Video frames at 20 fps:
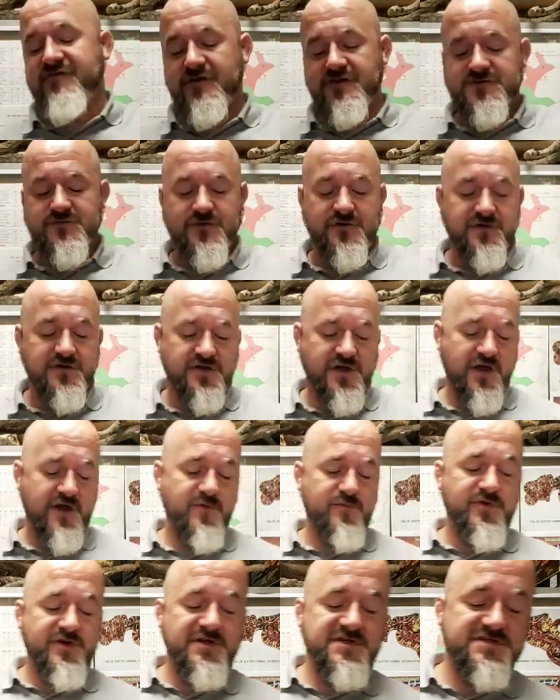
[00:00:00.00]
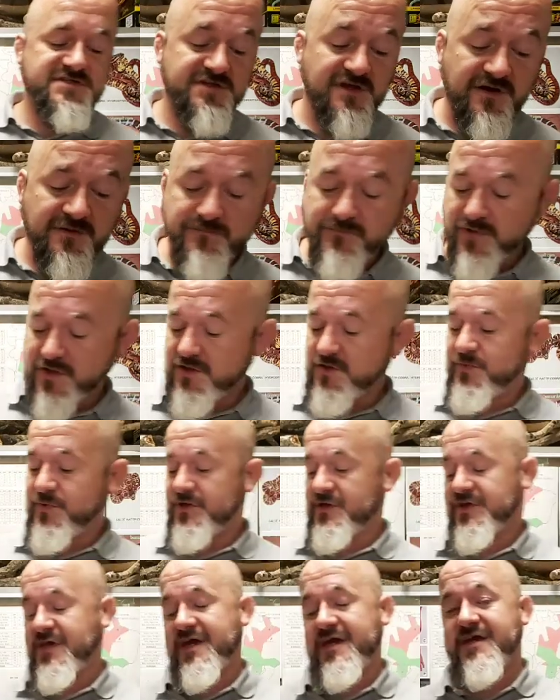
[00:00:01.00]
false water cobras on
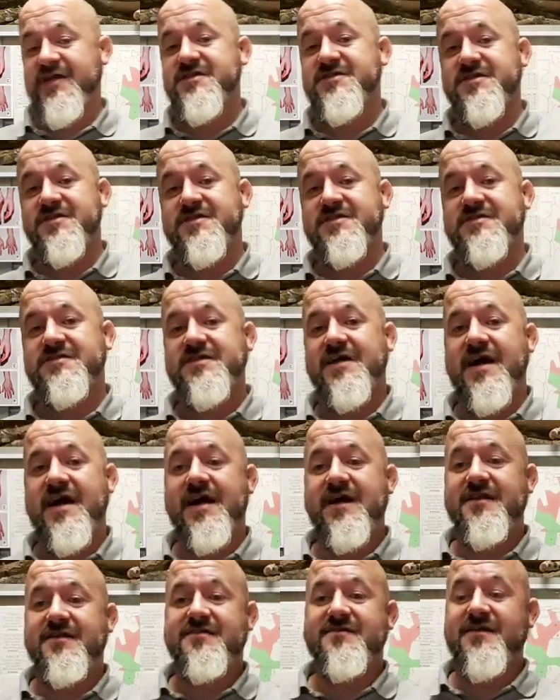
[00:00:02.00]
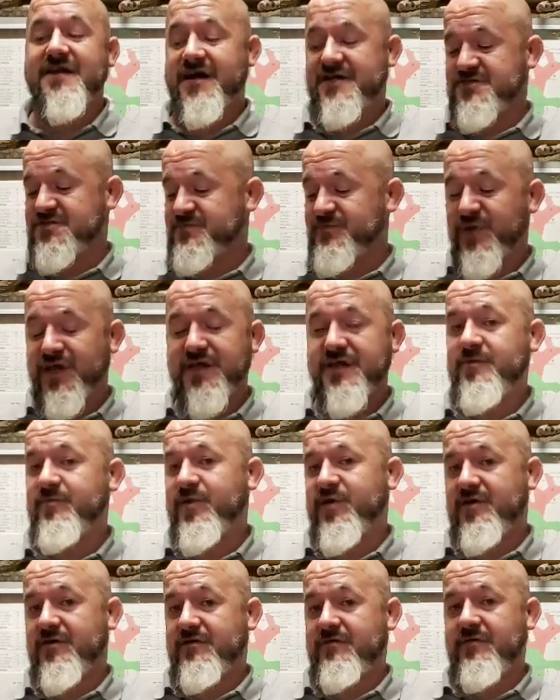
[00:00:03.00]
multiple occasions and I just bleed a
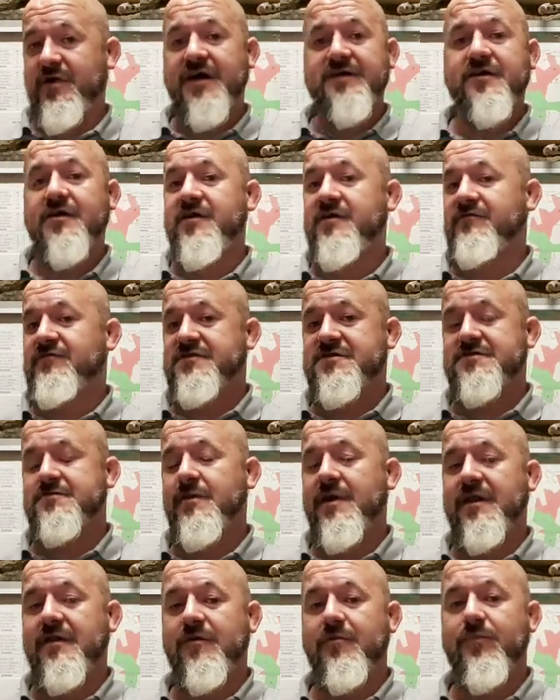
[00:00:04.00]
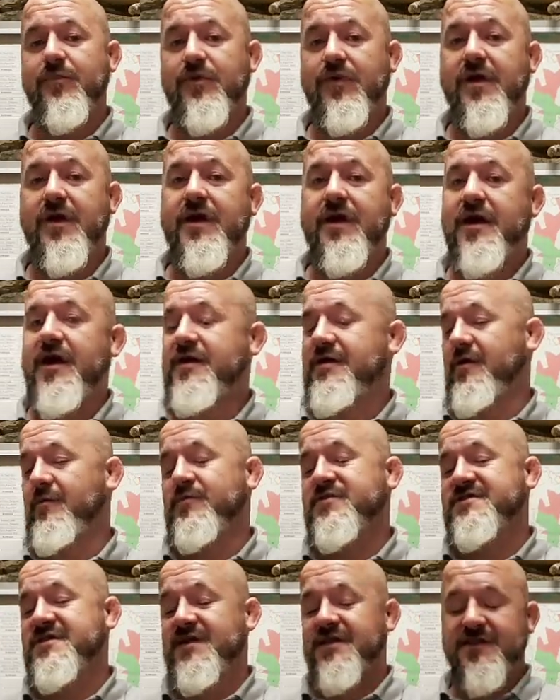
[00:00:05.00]
bit. I don't even swell up. I
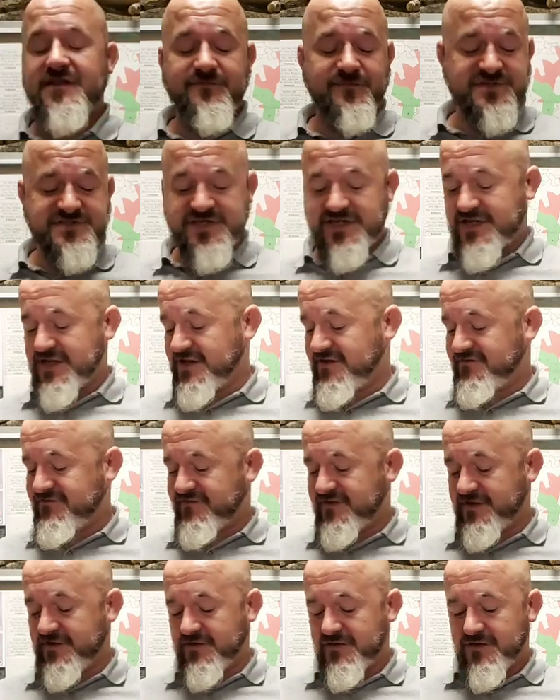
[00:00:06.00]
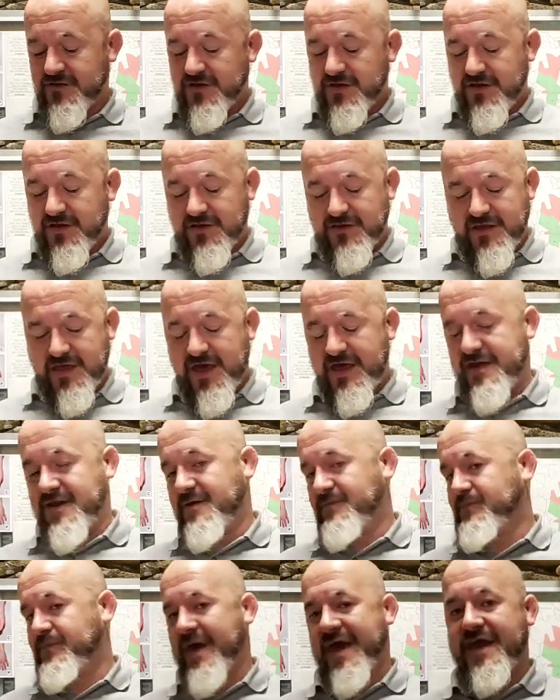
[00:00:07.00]
don't particularly feel
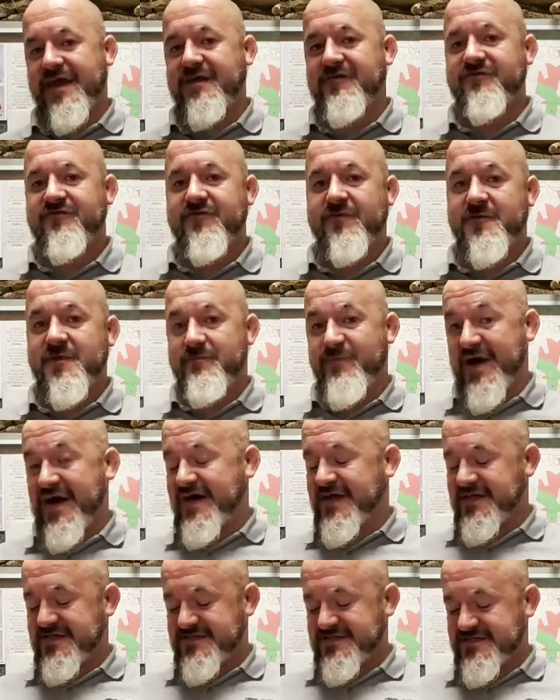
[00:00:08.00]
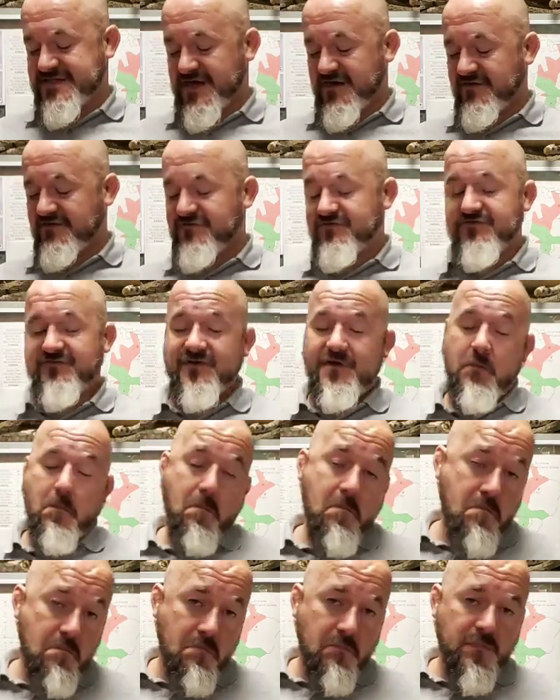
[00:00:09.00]
any pain from the bite itself.
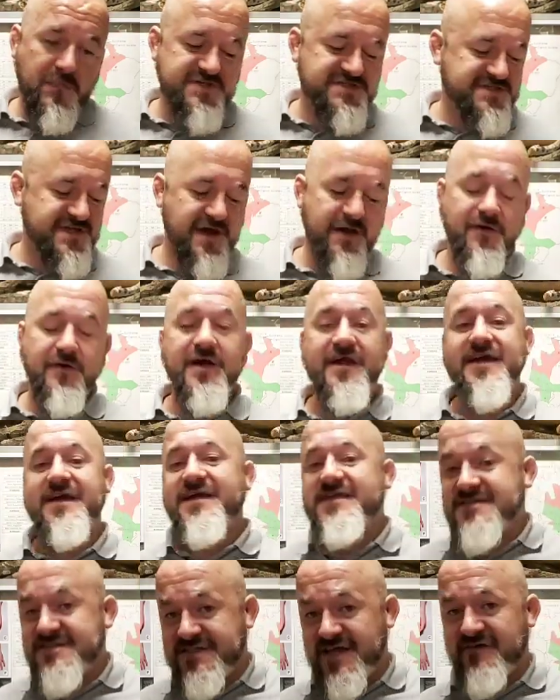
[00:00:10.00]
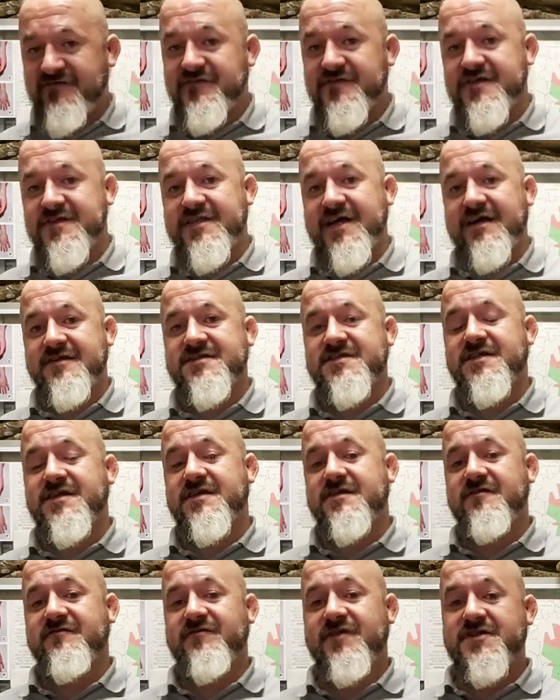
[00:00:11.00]
So it is definitely down to
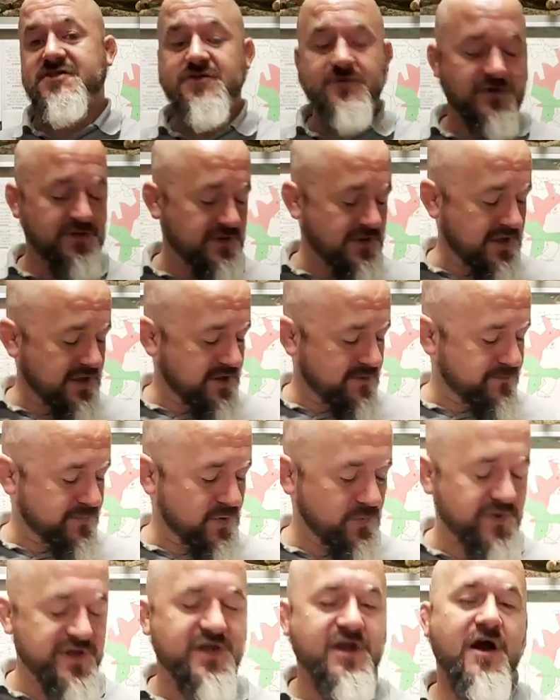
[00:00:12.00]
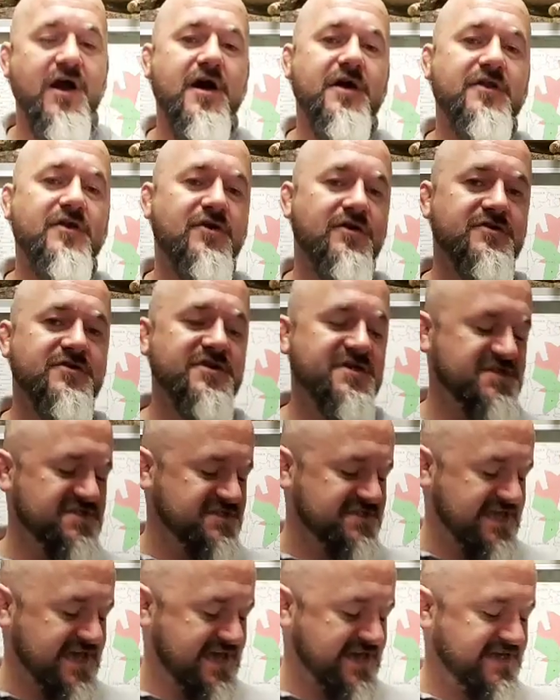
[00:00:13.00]
the individual. But we can't
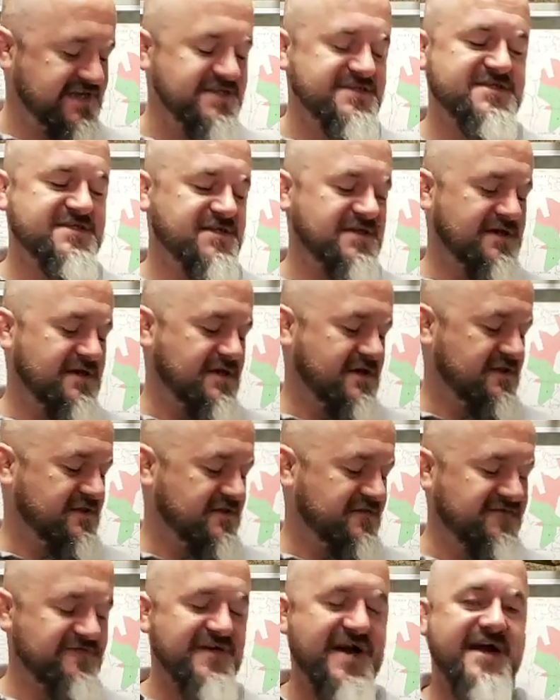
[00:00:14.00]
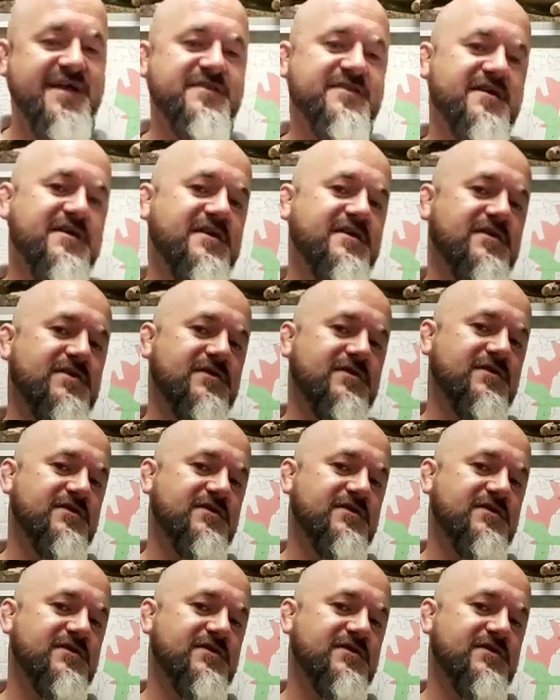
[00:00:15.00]
understate the fact that